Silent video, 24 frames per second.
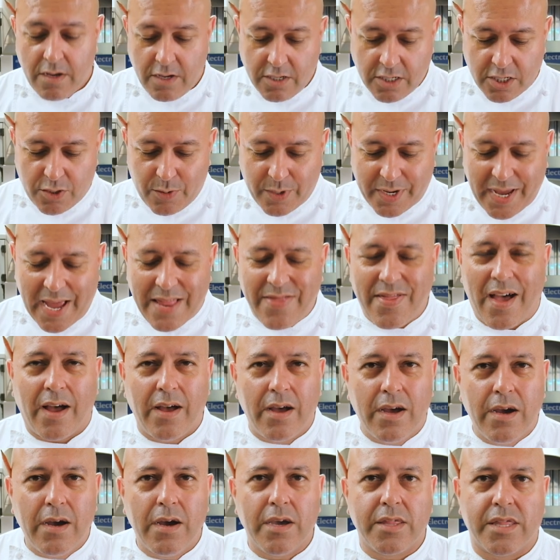So again, that
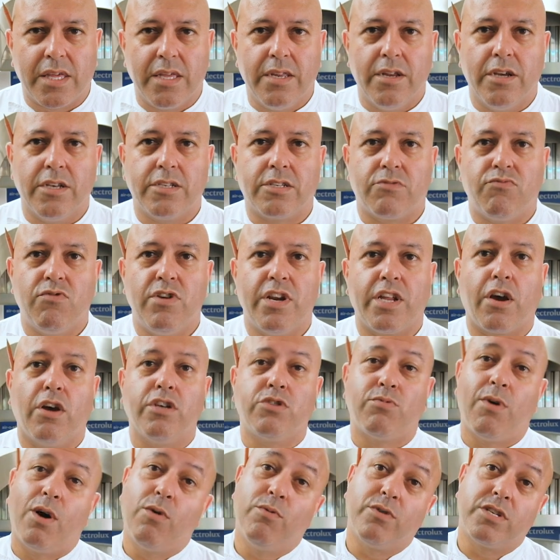earthiness really goes
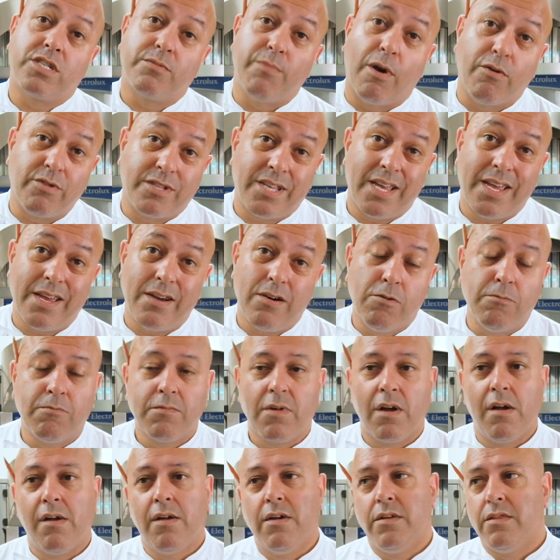well with smoked eel,
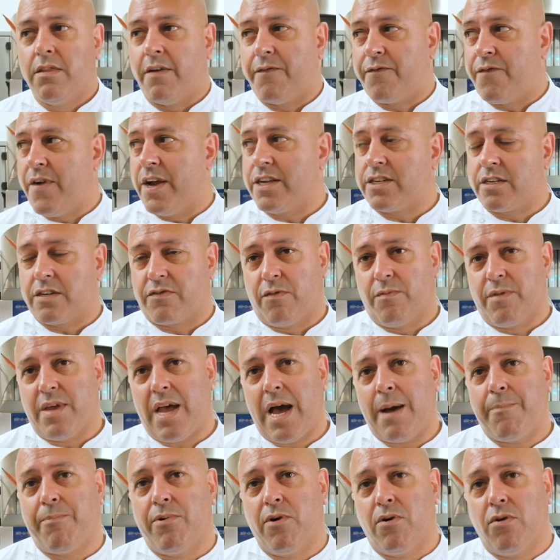the freshness from the
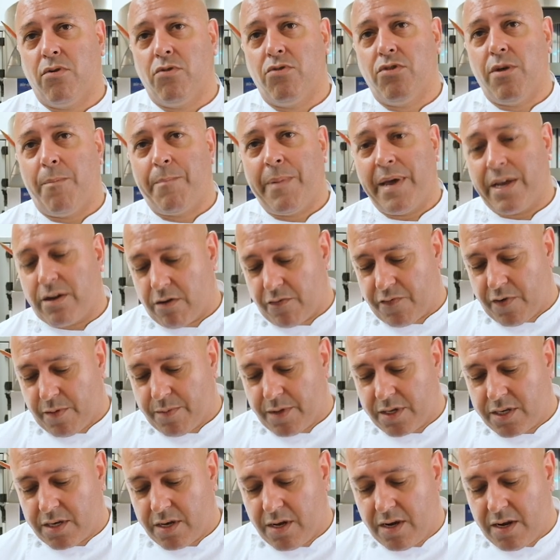apple, the pickle from the
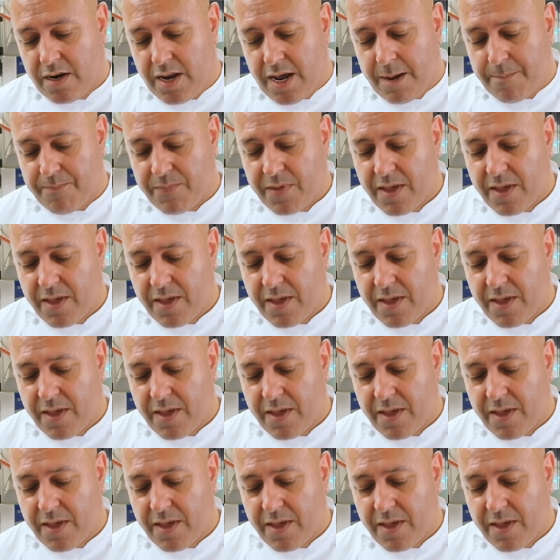turnip,